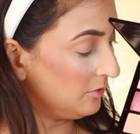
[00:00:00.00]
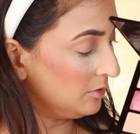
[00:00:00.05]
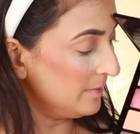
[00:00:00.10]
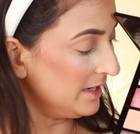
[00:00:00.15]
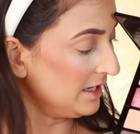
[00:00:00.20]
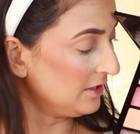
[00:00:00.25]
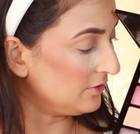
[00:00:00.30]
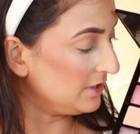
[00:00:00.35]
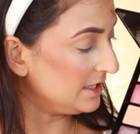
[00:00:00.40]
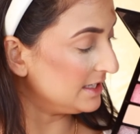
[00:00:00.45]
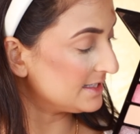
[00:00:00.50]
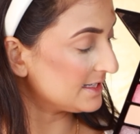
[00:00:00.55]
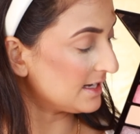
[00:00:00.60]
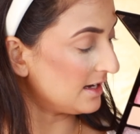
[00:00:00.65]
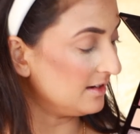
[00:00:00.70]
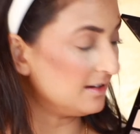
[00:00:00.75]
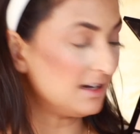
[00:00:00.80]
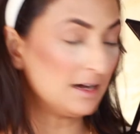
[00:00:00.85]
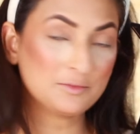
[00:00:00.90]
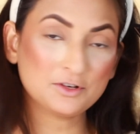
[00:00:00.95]
for my crease
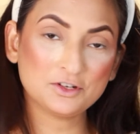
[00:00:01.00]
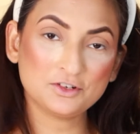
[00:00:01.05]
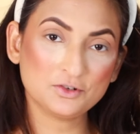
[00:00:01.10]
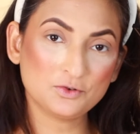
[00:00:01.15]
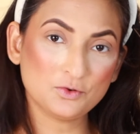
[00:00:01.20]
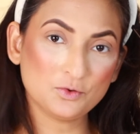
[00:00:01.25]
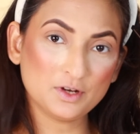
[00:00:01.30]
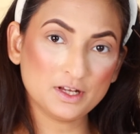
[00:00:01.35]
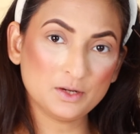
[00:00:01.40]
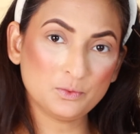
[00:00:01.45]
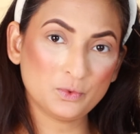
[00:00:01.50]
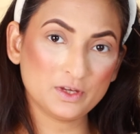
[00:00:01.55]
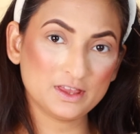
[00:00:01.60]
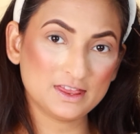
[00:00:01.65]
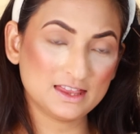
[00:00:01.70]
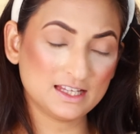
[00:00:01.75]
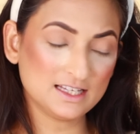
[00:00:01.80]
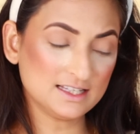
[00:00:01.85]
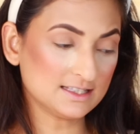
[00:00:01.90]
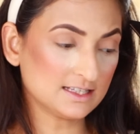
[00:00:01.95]
color, I'm going to go in
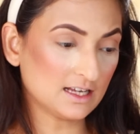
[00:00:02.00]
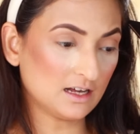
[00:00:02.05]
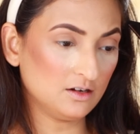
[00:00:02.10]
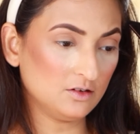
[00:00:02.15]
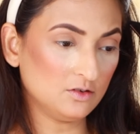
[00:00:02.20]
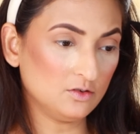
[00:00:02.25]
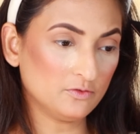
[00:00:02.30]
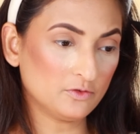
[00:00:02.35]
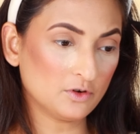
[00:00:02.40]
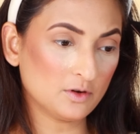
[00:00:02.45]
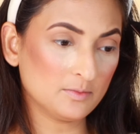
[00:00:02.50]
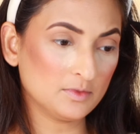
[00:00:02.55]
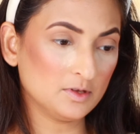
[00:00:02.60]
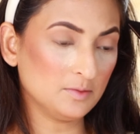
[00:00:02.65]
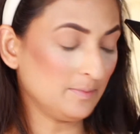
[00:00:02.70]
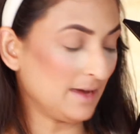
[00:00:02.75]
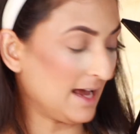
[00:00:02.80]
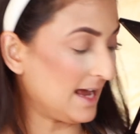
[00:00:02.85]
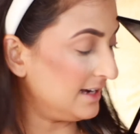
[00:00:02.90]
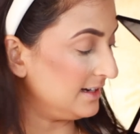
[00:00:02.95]
with this color from the
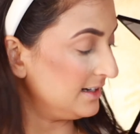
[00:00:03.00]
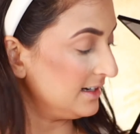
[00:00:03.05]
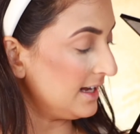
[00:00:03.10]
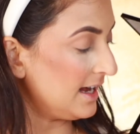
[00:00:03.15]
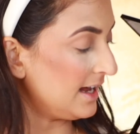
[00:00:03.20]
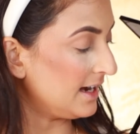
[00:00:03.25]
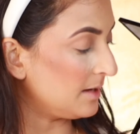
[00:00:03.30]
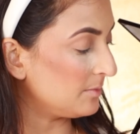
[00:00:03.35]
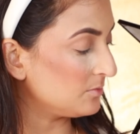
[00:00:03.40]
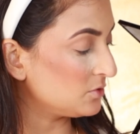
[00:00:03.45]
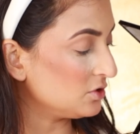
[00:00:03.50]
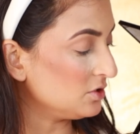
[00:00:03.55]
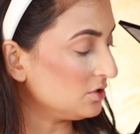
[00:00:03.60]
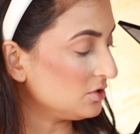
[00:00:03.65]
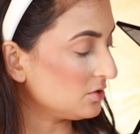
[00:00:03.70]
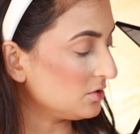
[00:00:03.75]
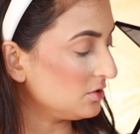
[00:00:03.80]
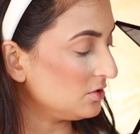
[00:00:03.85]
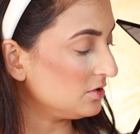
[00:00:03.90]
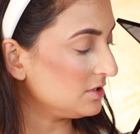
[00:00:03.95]
palette, and I'm
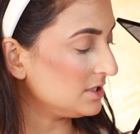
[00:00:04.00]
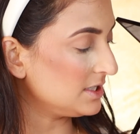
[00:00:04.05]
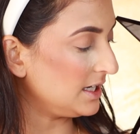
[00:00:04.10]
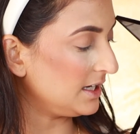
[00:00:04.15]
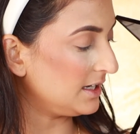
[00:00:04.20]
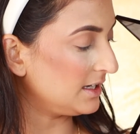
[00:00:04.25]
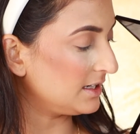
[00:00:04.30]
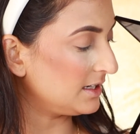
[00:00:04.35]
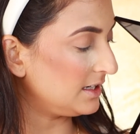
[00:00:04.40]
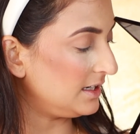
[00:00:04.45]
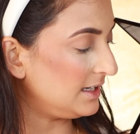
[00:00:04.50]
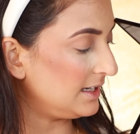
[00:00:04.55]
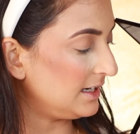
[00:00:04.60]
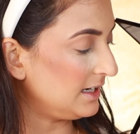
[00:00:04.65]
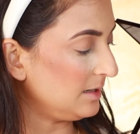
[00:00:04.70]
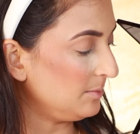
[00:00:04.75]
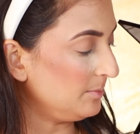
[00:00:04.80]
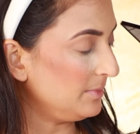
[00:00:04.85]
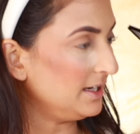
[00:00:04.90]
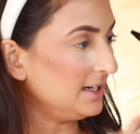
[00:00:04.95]
just going to take it a
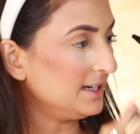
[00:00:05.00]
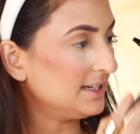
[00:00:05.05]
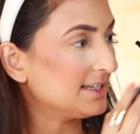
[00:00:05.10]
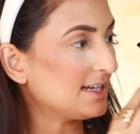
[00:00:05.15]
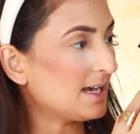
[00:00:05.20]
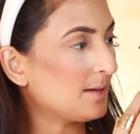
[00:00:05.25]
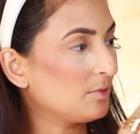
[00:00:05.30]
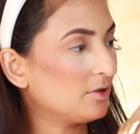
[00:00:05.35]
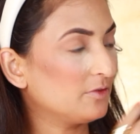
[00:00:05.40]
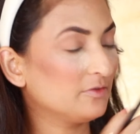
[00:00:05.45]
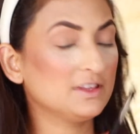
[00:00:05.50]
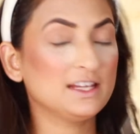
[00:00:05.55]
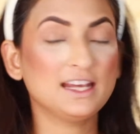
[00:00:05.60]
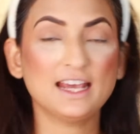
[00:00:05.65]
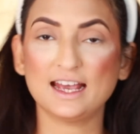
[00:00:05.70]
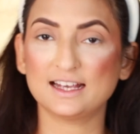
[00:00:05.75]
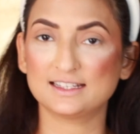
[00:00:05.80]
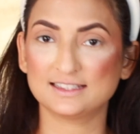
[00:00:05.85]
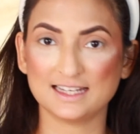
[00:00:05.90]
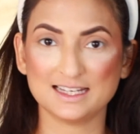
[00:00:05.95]
little bit, tap off the
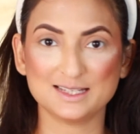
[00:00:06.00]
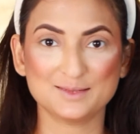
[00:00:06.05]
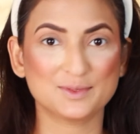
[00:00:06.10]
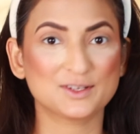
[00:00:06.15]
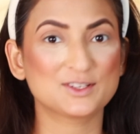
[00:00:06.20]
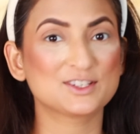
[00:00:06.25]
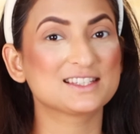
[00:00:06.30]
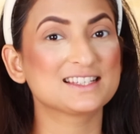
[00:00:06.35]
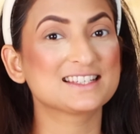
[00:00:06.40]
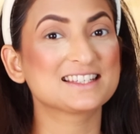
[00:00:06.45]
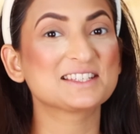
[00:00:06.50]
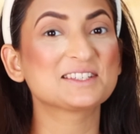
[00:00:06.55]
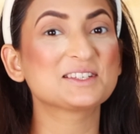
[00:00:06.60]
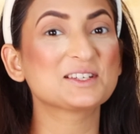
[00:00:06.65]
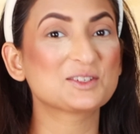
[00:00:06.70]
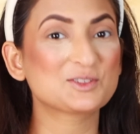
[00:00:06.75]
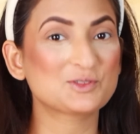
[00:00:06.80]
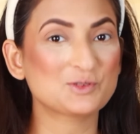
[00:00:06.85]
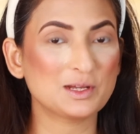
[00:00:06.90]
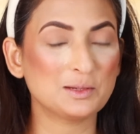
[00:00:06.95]
excess because this is
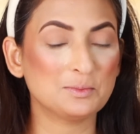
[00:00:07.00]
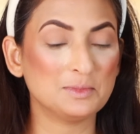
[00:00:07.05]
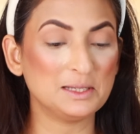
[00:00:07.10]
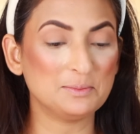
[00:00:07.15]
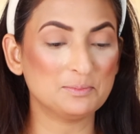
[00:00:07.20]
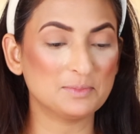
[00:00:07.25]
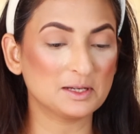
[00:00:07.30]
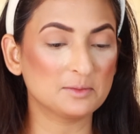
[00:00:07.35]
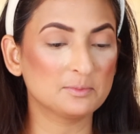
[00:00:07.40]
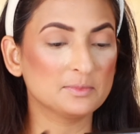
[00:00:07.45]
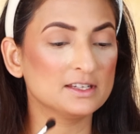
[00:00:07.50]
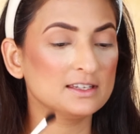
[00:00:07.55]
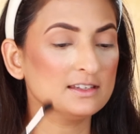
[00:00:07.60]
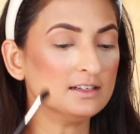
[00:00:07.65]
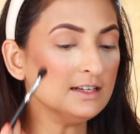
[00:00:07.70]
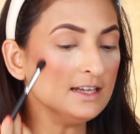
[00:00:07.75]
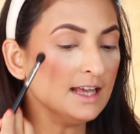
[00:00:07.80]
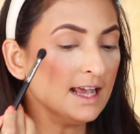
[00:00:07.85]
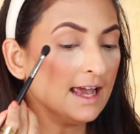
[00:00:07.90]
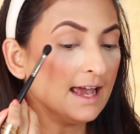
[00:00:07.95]
extremely
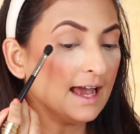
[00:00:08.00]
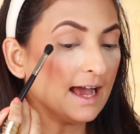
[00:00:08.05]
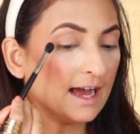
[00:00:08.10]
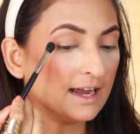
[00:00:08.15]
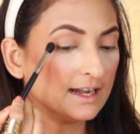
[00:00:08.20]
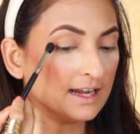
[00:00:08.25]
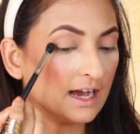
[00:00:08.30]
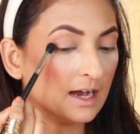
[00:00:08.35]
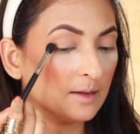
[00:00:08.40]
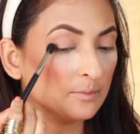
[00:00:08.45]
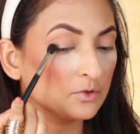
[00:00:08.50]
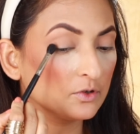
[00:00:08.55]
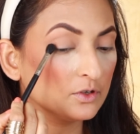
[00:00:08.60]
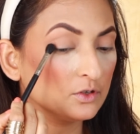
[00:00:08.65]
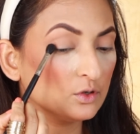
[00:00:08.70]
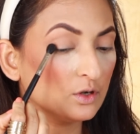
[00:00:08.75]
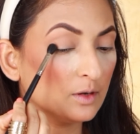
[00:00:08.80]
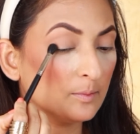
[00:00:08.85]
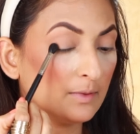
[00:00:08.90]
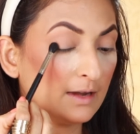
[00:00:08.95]
pigmented, and I'm going
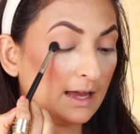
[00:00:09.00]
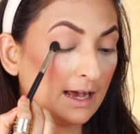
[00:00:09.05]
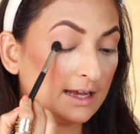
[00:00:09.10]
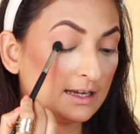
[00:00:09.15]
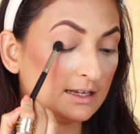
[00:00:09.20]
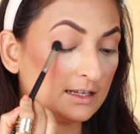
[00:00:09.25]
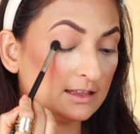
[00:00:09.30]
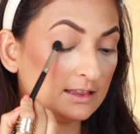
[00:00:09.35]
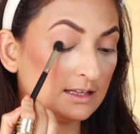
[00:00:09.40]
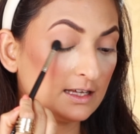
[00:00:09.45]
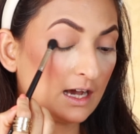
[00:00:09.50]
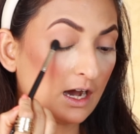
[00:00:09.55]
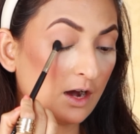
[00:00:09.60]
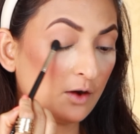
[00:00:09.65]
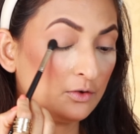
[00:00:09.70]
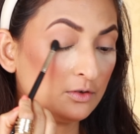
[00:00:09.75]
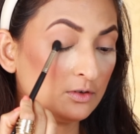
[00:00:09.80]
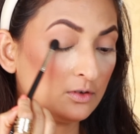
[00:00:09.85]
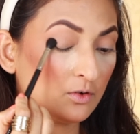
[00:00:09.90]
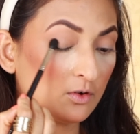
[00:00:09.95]
to apply it in the
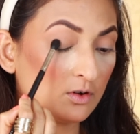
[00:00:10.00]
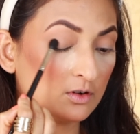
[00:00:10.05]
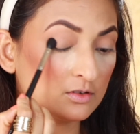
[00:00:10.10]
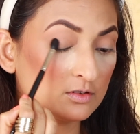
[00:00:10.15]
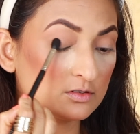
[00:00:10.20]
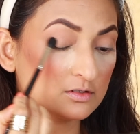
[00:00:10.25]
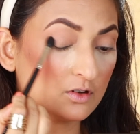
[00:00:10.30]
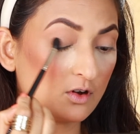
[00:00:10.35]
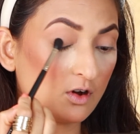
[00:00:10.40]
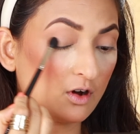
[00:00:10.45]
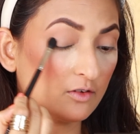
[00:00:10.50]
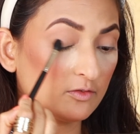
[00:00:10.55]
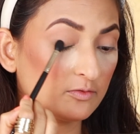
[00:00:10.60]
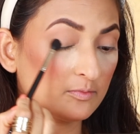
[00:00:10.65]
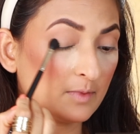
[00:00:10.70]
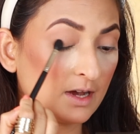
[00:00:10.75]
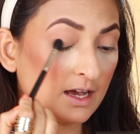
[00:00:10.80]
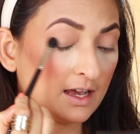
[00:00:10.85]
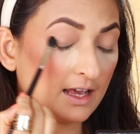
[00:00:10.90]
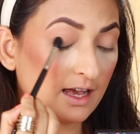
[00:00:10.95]
outer corners of
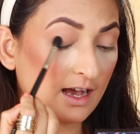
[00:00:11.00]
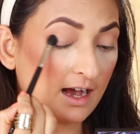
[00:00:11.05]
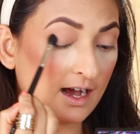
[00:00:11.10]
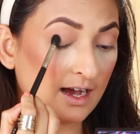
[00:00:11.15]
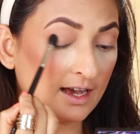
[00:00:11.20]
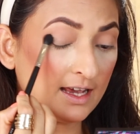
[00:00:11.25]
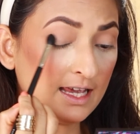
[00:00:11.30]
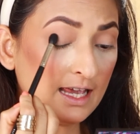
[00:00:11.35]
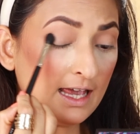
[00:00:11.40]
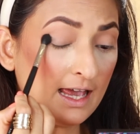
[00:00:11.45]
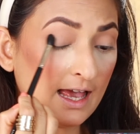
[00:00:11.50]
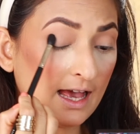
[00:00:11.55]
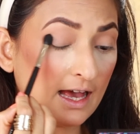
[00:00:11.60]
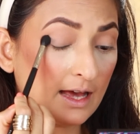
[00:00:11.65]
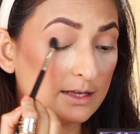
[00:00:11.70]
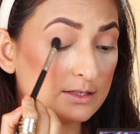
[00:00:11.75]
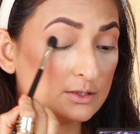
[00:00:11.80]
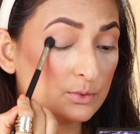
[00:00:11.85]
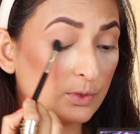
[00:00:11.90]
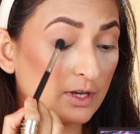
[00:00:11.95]
my eye
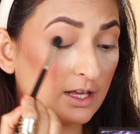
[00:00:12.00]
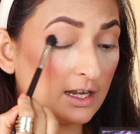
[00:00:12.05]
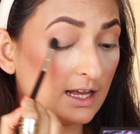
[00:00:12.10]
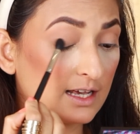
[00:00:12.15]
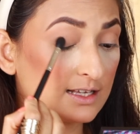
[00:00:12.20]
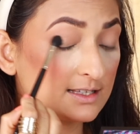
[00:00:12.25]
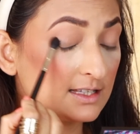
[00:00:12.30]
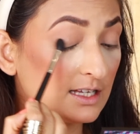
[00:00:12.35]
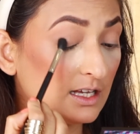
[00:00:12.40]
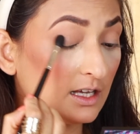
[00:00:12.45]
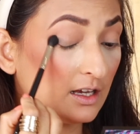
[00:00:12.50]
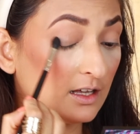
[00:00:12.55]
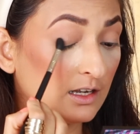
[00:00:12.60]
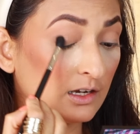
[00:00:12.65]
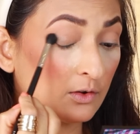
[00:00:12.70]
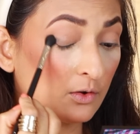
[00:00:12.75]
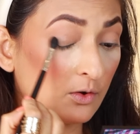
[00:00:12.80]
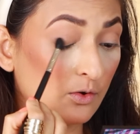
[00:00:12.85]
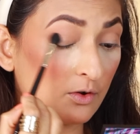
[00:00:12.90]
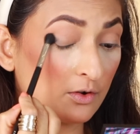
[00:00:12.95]
as well as the
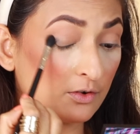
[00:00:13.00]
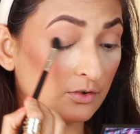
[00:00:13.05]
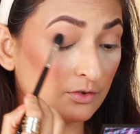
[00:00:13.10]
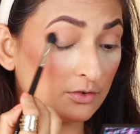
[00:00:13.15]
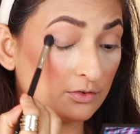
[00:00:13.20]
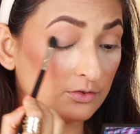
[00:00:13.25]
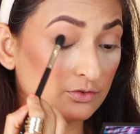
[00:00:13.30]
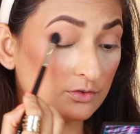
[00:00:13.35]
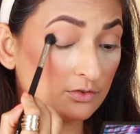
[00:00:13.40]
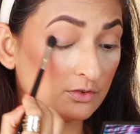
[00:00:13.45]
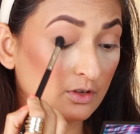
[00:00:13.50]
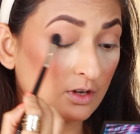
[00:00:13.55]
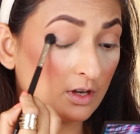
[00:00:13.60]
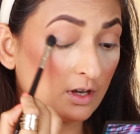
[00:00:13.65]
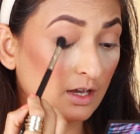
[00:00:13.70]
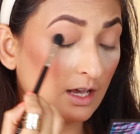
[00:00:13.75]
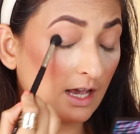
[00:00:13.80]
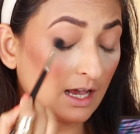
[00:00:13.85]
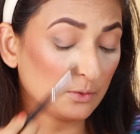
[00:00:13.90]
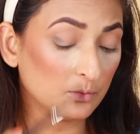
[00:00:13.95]
inner corners.
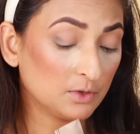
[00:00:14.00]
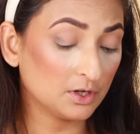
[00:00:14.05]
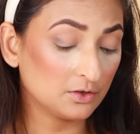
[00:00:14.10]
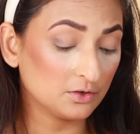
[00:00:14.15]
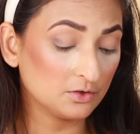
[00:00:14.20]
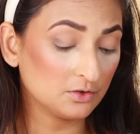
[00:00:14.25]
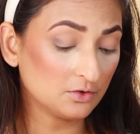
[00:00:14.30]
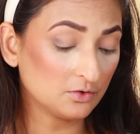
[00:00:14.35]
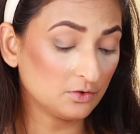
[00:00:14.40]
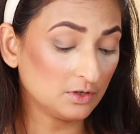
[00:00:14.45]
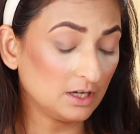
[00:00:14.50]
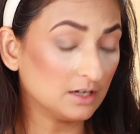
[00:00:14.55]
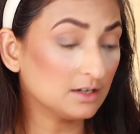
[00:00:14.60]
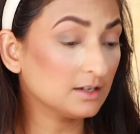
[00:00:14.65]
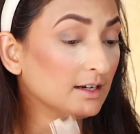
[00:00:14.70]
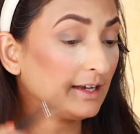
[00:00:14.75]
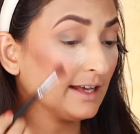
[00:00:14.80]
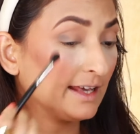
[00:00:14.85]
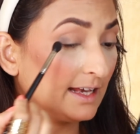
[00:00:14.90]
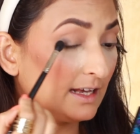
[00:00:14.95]
And we're going to create a
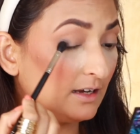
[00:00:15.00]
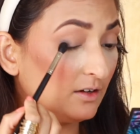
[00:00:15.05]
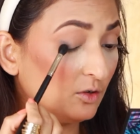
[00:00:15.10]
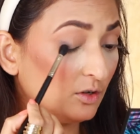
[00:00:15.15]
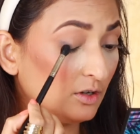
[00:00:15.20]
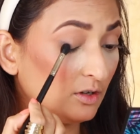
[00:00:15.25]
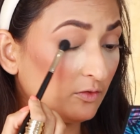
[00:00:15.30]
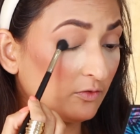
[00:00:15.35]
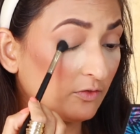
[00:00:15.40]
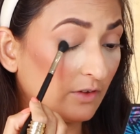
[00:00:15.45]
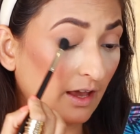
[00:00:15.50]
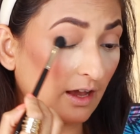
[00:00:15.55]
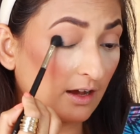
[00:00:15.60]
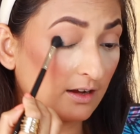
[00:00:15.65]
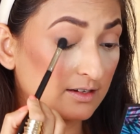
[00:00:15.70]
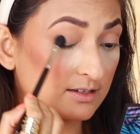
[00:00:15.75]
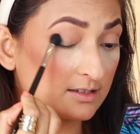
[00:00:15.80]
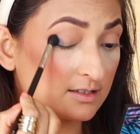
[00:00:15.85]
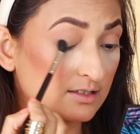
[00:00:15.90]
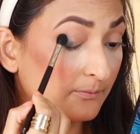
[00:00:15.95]
halo
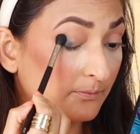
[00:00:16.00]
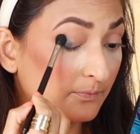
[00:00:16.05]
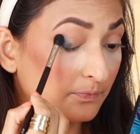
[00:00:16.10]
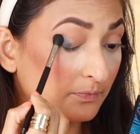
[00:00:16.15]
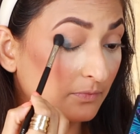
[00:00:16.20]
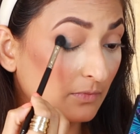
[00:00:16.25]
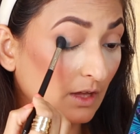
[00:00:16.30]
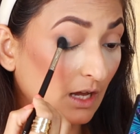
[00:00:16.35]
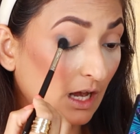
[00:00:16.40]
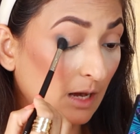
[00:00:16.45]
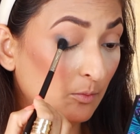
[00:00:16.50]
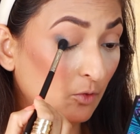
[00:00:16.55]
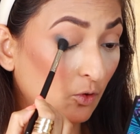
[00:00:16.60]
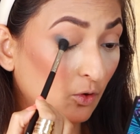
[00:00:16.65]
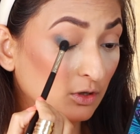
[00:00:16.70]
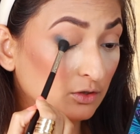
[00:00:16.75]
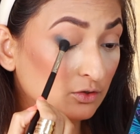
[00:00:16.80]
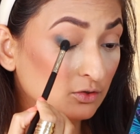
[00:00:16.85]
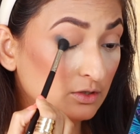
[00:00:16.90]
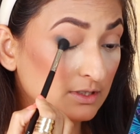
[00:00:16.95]
effect. I'm
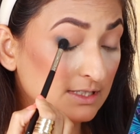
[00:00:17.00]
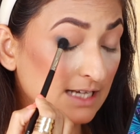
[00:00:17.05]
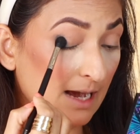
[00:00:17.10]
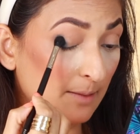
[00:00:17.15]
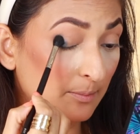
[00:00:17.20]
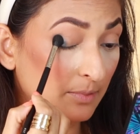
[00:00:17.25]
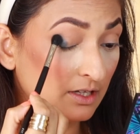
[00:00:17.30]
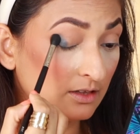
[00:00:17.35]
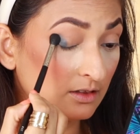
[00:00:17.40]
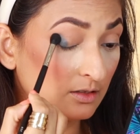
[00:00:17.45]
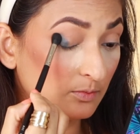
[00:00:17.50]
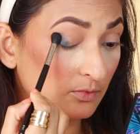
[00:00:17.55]
also tapping the